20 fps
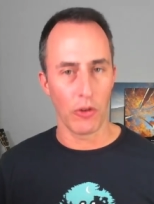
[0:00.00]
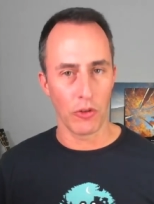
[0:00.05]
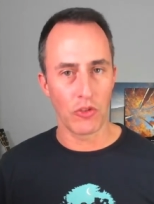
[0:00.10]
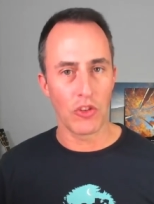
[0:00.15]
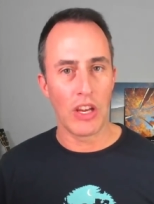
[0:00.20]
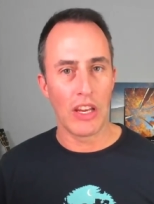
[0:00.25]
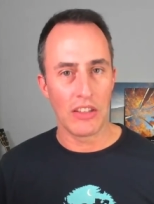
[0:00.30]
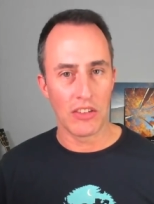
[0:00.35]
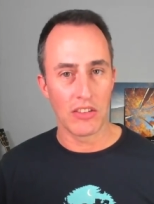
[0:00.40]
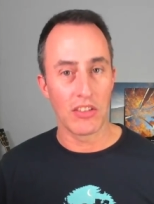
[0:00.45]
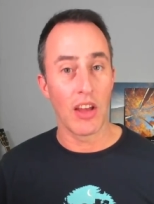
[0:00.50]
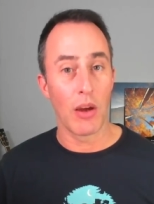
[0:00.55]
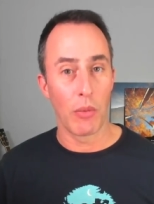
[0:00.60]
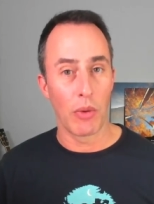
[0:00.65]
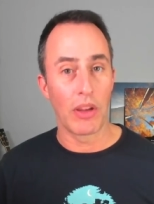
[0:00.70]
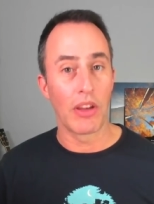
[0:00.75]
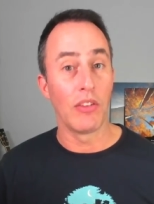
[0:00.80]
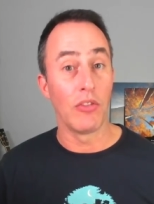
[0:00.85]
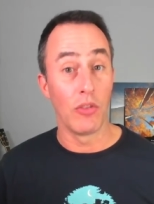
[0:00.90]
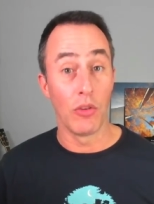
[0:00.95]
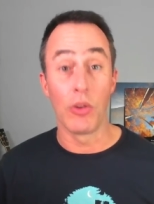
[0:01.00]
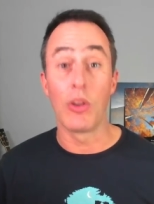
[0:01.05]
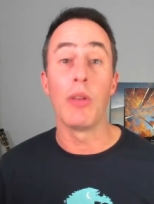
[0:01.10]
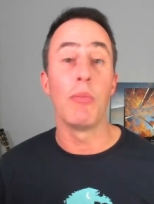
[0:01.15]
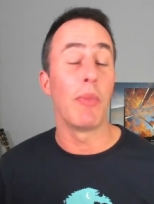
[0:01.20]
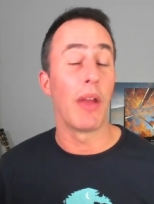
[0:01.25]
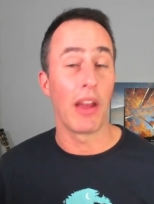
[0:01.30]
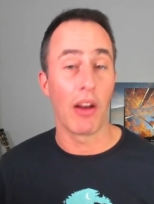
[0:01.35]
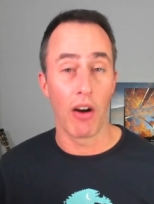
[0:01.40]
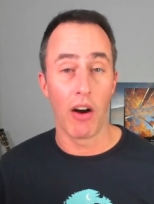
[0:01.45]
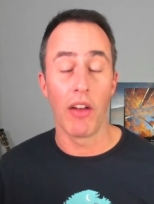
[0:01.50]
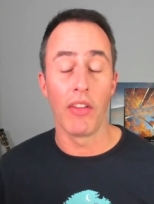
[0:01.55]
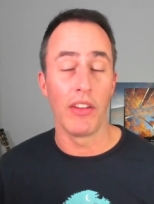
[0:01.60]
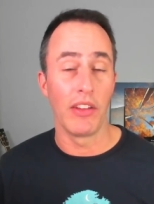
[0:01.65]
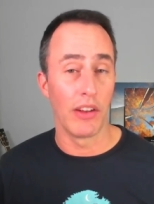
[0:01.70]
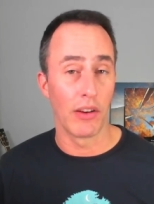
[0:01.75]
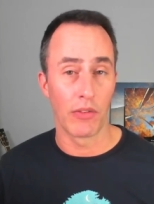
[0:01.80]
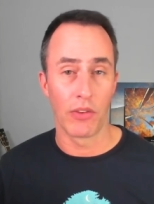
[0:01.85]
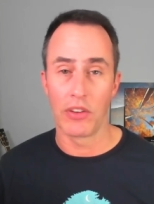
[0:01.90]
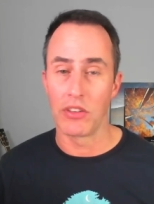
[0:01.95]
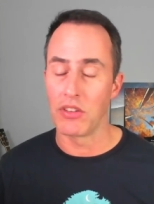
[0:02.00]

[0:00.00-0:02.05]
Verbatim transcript: changes that we can do can make all the difference.